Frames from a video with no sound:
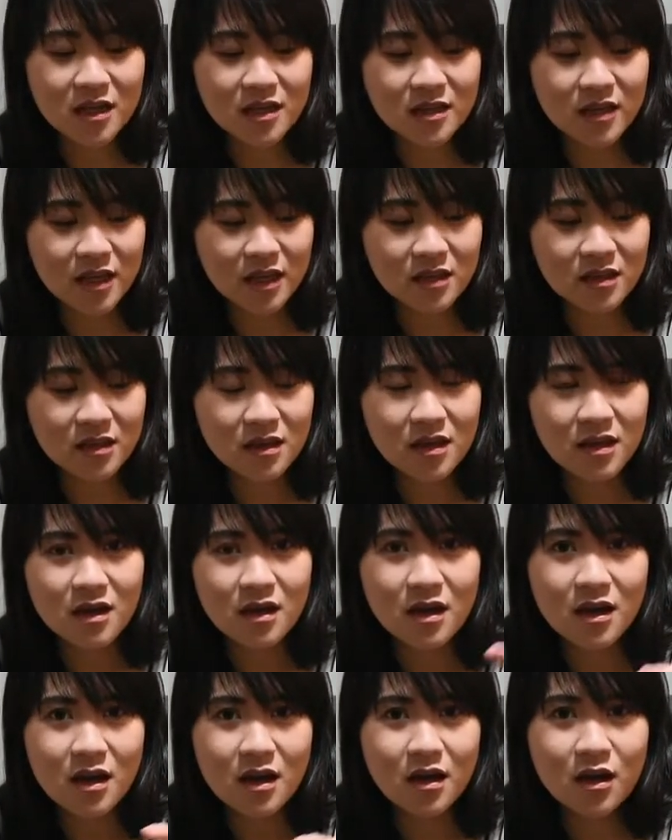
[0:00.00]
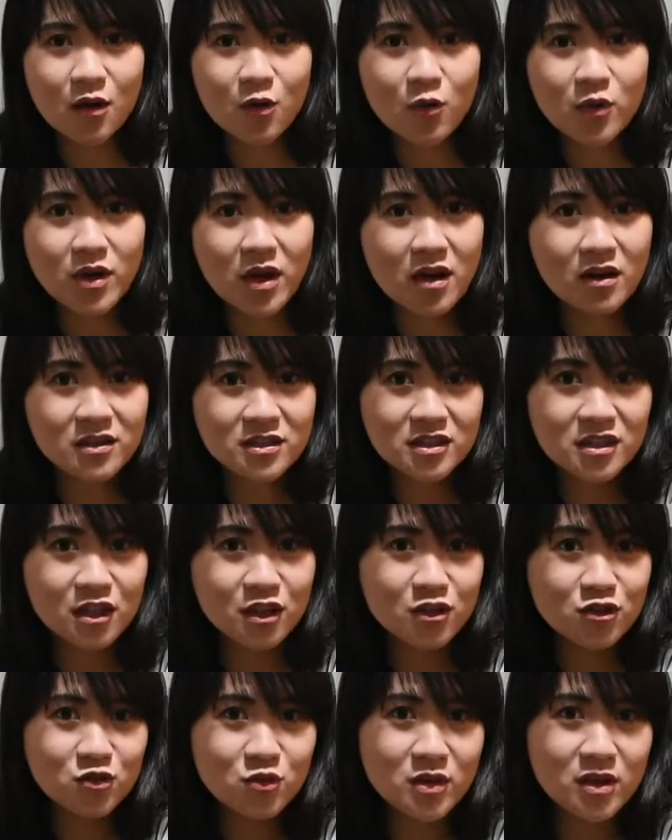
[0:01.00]
that we are
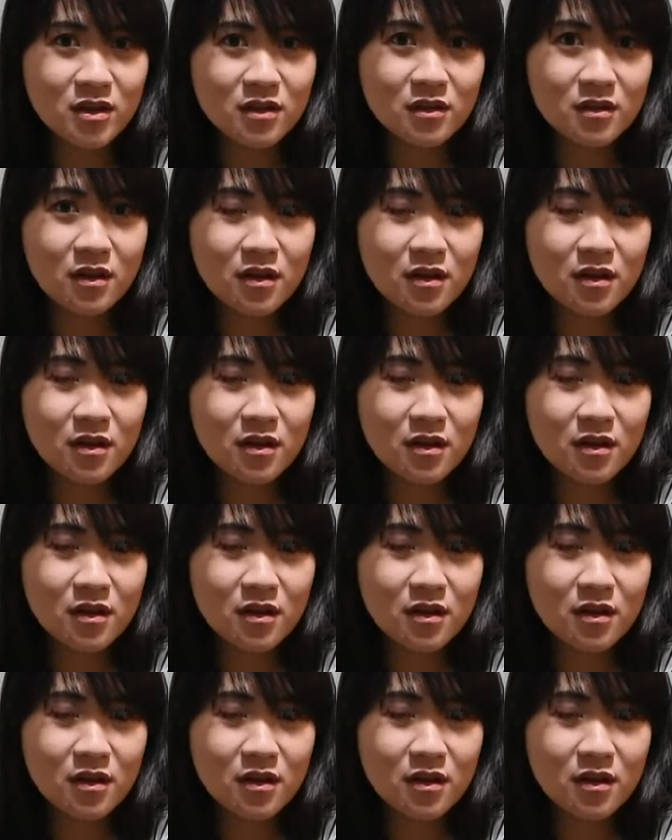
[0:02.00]
still doing